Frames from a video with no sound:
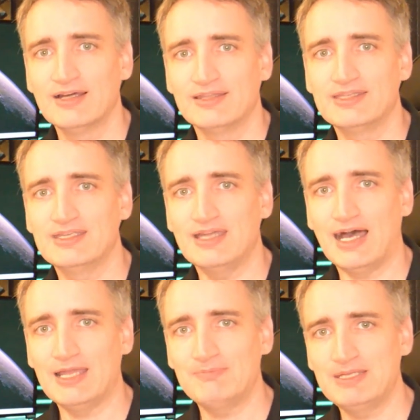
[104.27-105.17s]
the
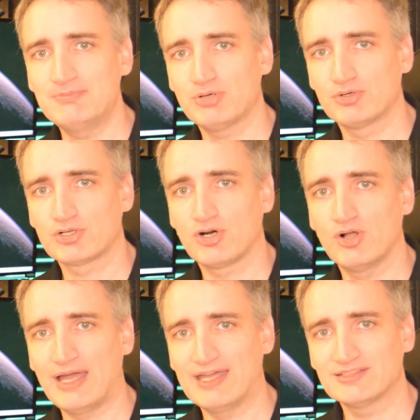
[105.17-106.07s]
IP
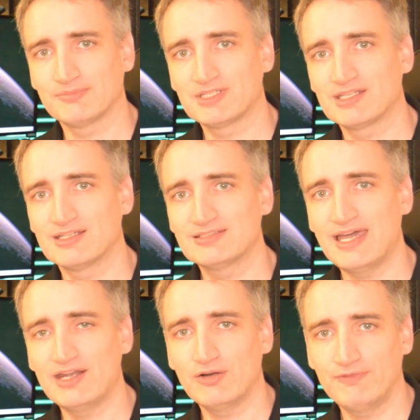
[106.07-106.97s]
protocol has something in its
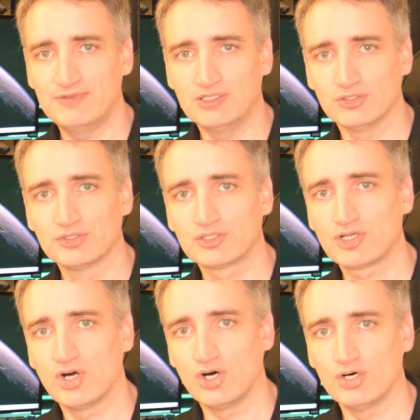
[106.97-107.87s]
header field
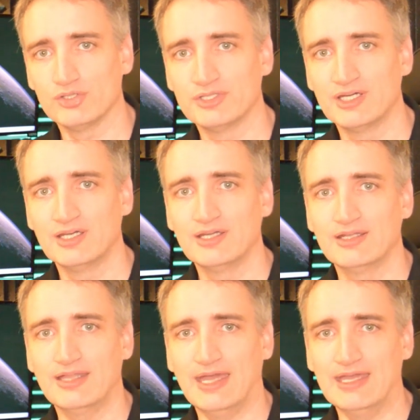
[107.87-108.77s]
called
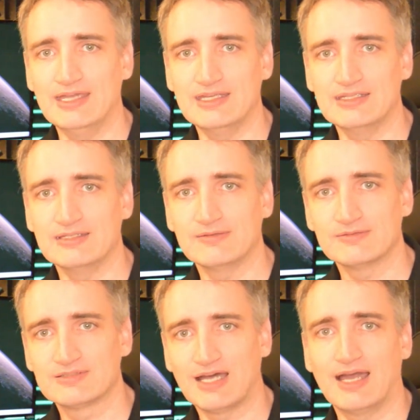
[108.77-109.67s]
a
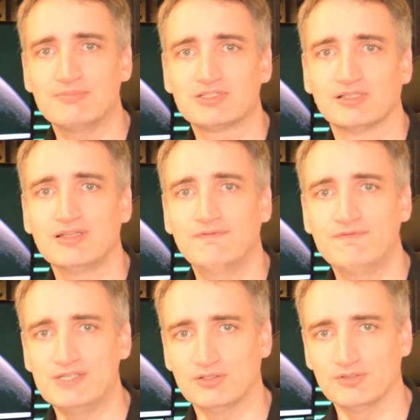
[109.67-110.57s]
time to live
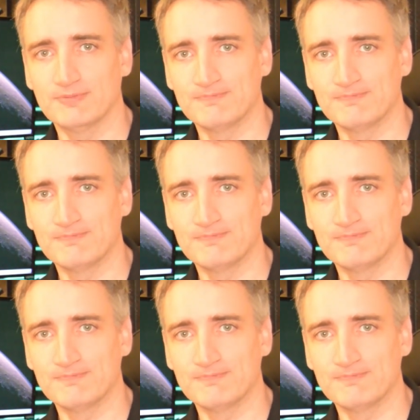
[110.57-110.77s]
field.